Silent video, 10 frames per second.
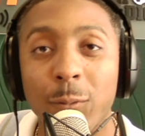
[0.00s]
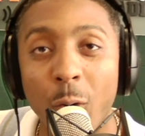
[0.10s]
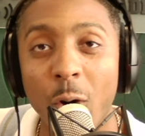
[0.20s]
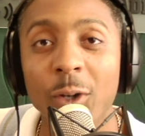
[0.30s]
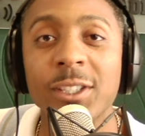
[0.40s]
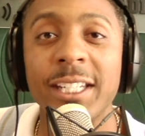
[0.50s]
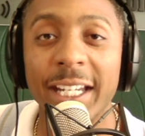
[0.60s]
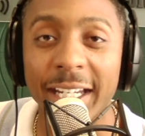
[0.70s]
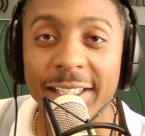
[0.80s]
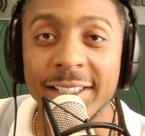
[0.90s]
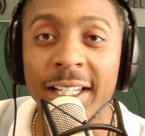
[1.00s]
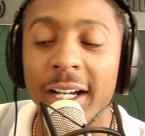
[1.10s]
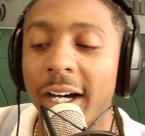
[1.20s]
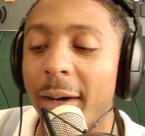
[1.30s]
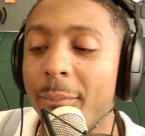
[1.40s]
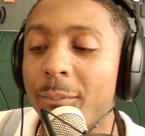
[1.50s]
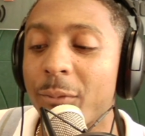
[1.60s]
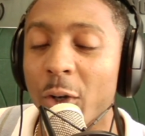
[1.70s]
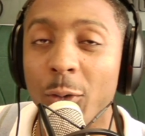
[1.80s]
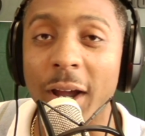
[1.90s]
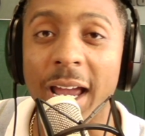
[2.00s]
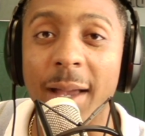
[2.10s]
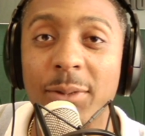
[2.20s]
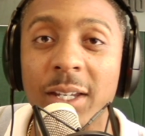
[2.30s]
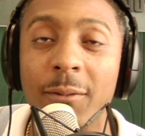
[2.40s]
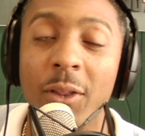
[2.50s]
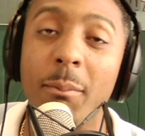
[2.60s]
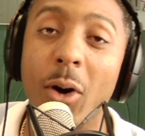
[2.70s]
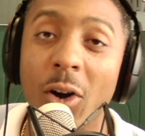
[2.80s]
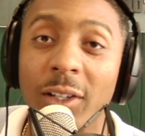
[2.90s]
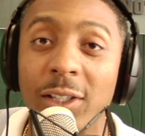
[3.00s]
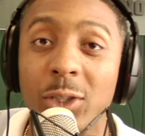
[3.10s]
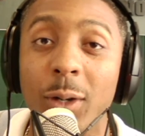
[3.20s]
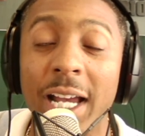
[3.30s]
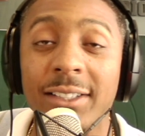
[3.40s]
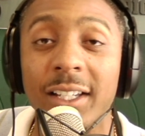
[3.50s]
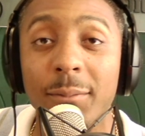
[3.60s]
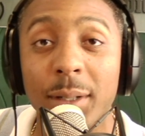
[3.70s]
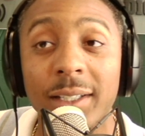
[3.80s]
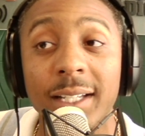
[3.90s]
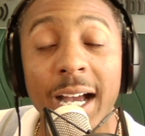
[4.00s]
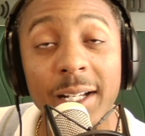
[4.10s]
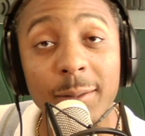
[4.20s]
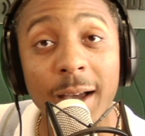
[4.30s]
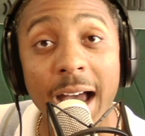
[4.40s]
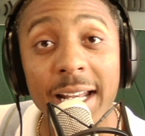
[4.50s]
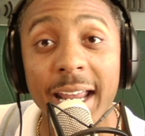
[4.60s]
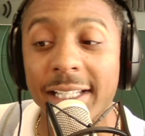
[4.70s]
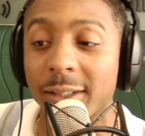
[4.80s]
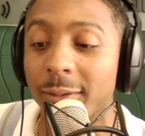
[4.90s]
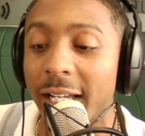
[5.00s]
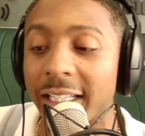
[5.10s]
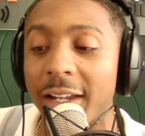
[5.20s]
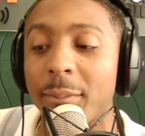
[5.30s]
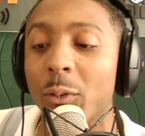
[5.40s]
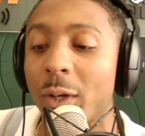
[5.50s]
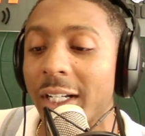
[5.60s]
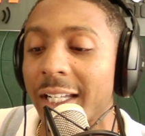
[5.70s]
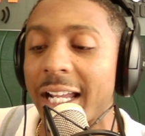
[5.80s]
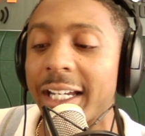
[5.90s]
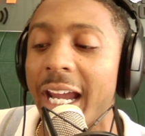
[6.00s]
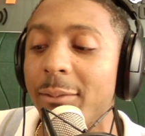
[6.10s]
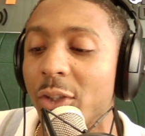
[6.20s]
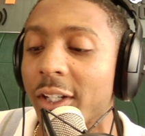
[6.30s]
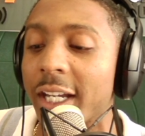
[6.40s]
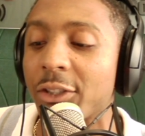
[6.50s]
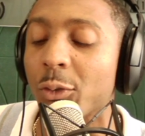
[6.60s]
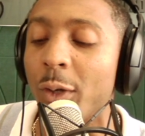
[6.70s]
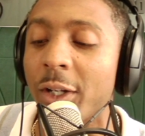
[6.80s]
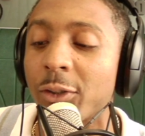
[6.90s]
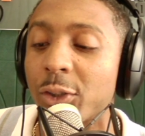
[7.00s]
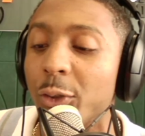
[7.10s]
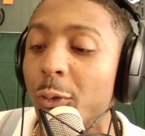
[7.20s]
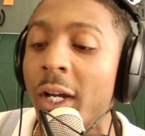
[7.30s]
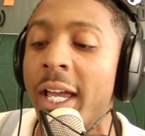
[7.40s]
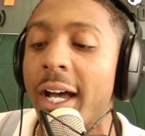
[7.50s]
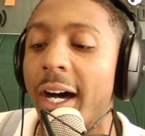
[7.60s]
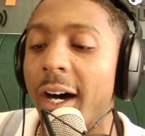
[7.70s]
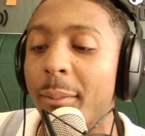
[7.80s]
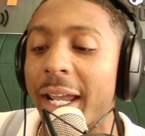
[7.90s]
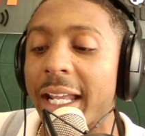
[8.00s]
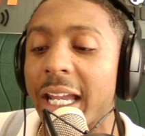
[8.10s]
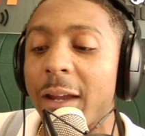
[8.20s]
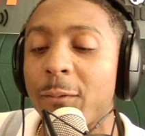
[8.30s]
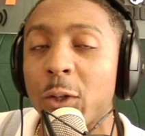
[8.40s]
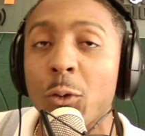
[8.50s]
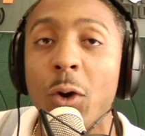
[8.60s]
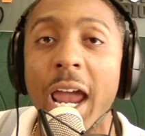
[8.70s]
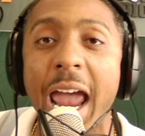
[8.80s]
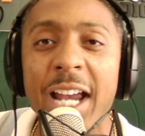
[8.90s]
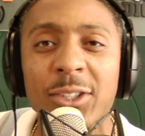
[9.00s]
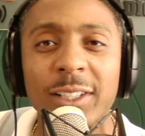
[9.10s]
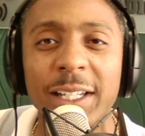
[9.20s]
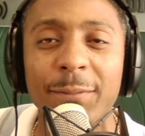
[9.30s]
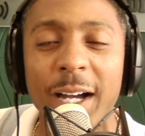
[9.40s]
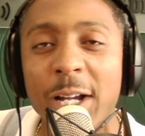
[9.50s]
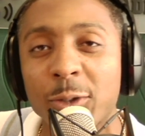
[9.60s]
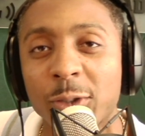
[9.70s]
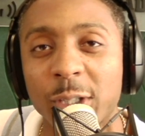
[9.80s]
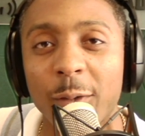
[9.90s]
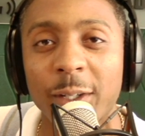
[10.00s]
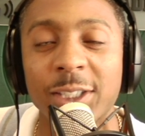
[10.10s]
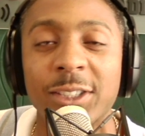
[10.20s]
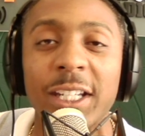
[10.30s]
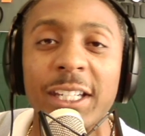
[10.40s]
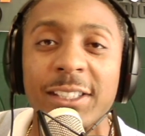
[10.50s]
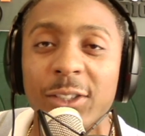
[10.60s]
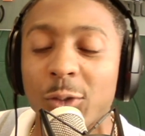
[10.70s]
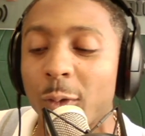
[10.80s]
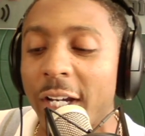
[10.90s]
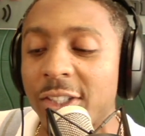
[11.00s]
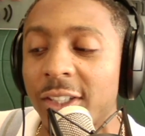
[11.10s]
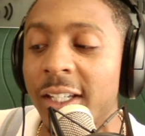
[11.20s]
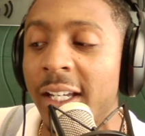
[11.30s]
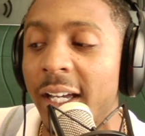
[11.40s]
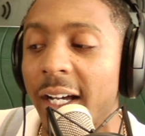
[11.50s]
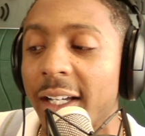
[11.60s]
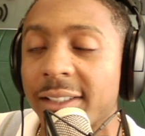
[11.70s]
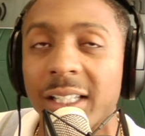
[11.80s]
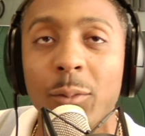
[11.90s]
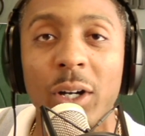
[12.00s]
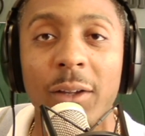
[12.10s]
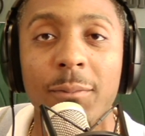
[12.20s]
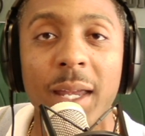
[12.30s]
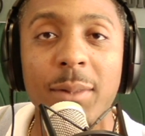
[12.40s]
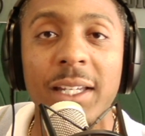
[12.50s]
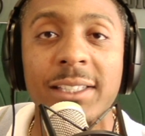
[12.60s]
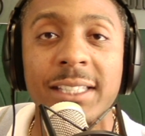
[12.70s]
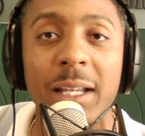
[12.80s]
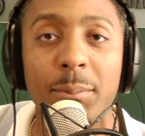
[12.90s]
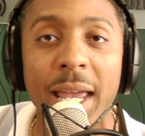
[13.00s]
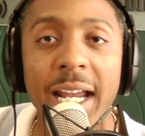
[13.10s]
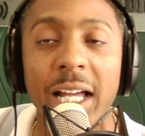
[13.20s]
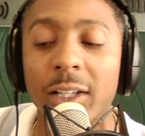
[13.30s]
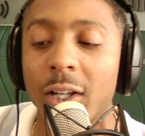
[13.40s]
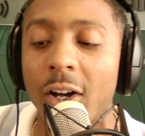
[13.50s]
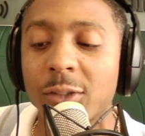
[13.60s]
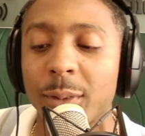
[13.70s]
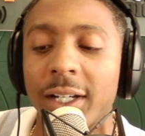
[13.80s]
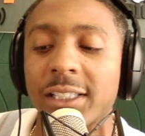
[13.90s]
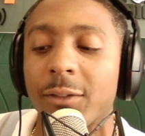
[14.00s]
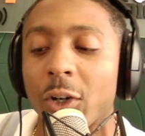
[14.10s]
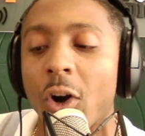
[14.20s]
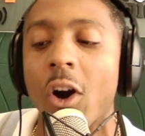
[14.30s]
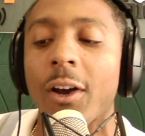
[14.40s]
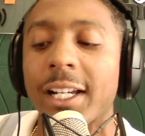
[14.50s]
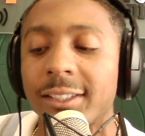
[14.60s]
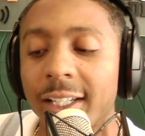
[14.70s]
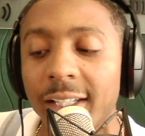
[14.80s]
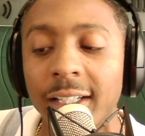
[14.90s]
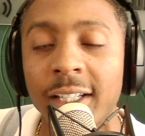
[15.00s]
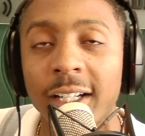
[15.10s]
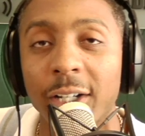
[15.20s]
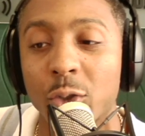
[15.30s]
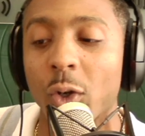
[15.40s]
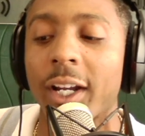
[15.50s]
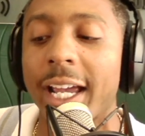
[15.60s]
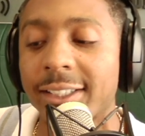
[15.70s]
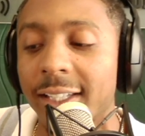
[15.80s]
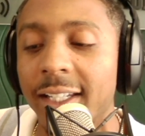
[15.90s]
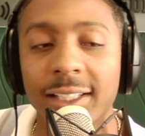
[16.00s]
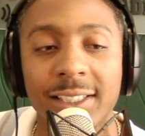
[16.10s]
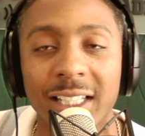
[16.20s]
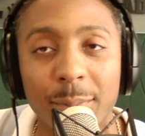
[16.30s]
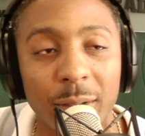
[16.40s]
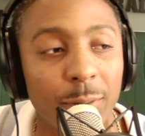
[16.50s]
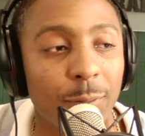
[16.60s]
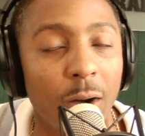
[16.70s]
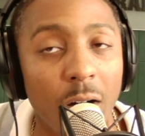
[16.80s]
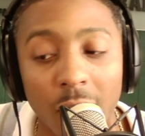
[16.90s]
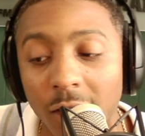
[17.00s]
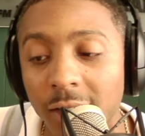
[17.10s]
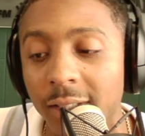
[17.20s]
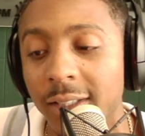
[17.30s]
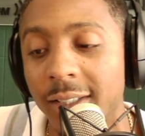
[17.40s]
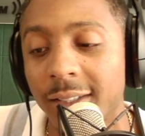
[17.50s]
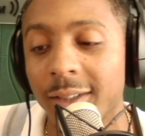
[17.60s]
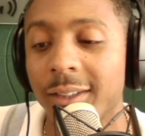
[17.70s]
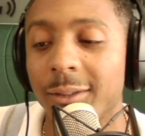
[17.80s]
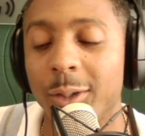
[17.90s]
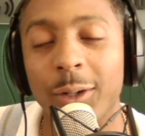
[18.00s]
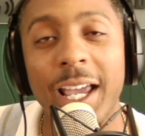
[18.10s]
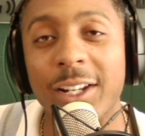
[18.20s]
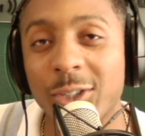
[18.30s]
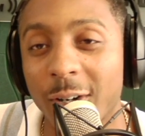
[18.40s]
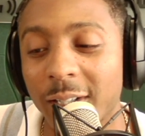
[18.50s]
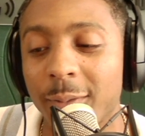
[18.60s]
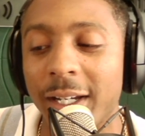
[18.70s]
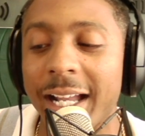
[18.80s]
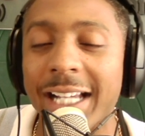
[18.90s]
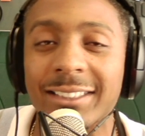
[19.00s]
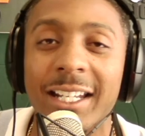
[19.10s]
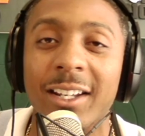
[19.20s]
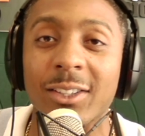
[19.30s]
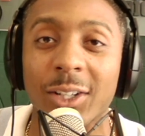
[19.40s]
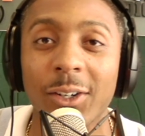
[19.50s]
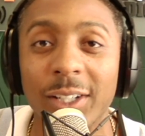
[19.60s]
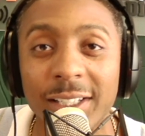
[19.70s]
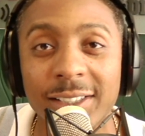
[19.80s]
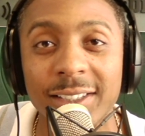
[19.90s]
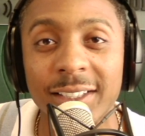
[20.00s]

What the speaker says: Four tickets up for grabs for the Marlins, who actually have been kind of hot as of late. They've been winning a lot of games. You can catch a win or two. And if you actually find yourself in a sticky situation, somewhat of maybe a setback, a loss because of a car accident, a truck accident, a slip and fall, well, Anajar and Levine Accident and Attorneys,